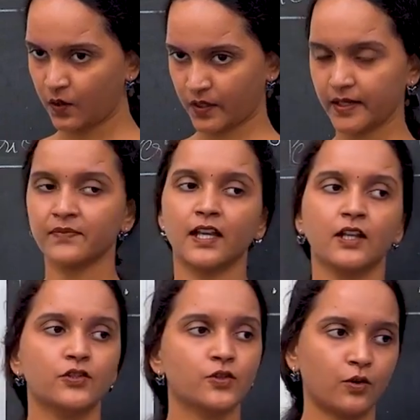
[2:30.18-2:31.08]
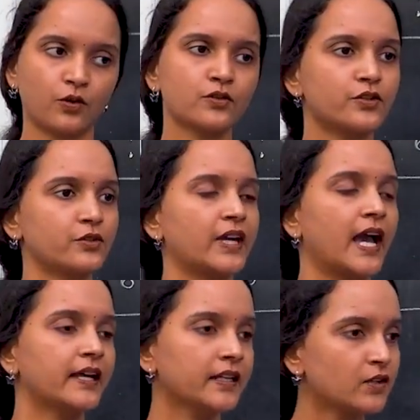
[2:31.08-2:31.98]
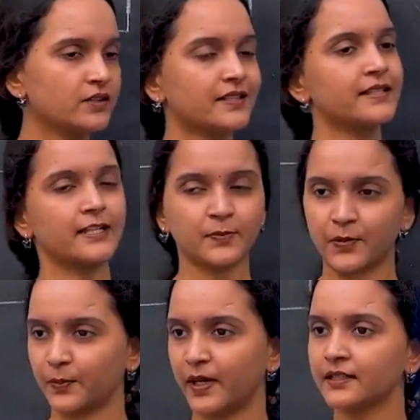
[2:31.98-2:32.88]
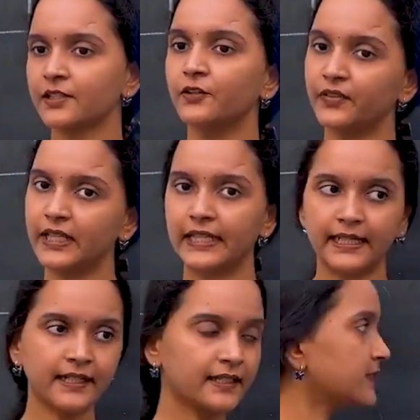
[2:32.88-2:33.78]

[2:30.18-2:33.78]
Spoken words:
Okay? So to carry out this experiment, we need